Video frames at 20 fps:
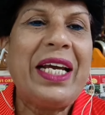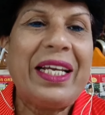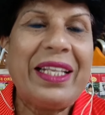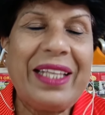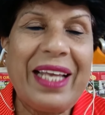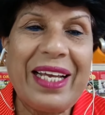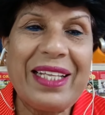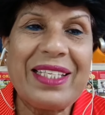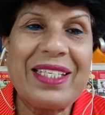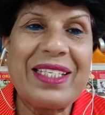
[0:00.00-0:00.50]

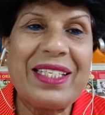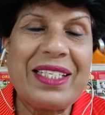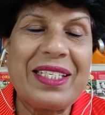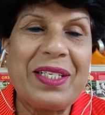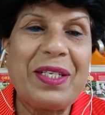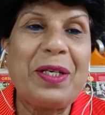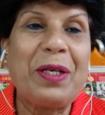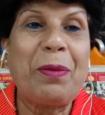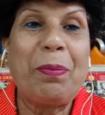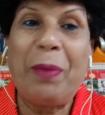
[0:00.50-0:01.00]
that's
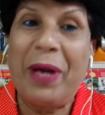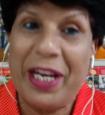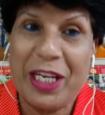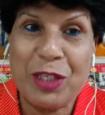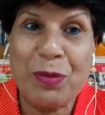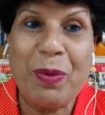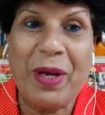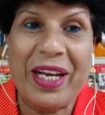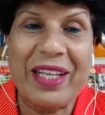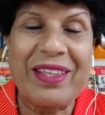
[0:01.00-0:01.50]

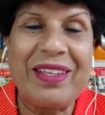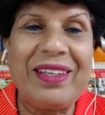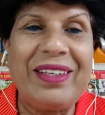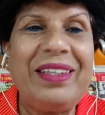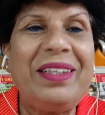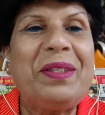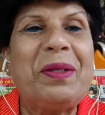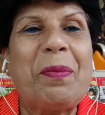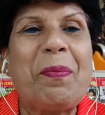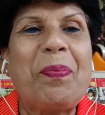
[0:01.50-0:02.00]
Paris
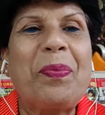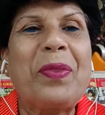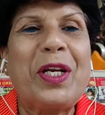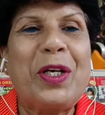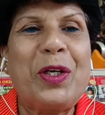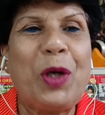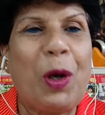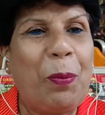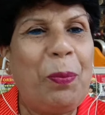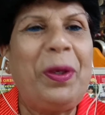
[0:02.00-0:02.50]
Marathon,
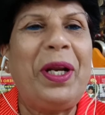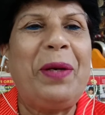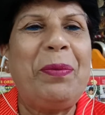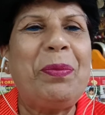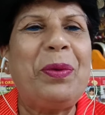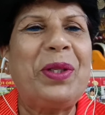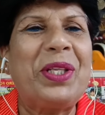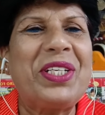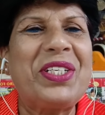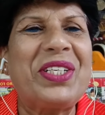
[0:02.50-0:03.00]
top 10
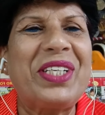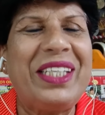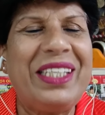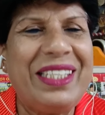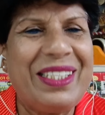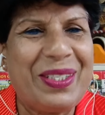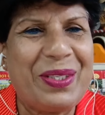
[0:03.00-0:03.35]
position.